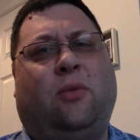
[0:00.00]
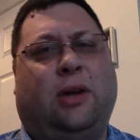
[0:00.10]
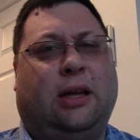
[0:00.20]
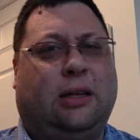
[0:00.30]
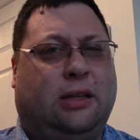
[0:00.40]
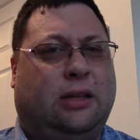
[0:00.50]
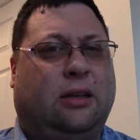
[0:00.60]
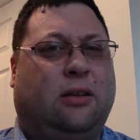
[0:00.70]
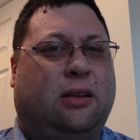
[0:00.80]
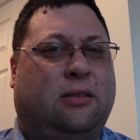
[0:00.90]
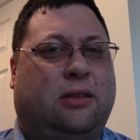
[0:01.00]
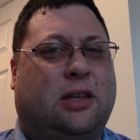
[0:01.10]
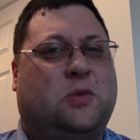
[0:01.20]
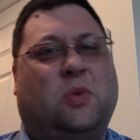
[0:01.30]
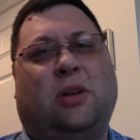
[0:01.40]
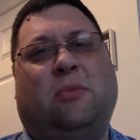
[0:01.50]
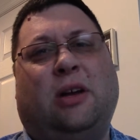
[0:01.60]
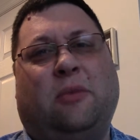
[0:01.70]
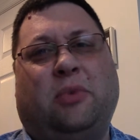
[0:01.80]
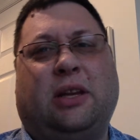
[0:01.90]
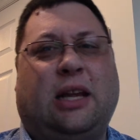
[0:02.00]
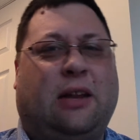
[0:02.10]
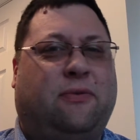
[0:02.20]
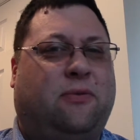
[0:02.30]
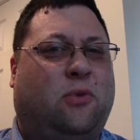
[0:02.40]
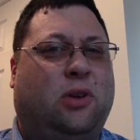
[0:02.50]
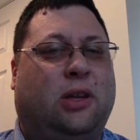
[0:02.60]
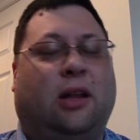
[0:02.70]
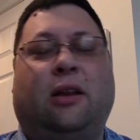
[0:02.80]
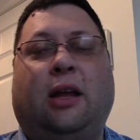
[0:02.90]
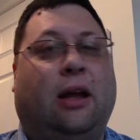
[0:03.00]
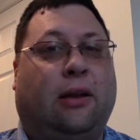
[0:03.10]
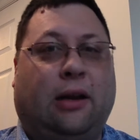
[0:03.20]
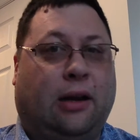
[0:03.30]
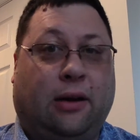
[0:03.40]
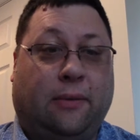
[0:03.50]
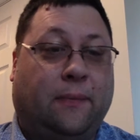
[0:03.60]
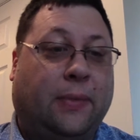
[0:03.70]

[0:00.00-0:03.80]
well, they split them up, but it kind of no.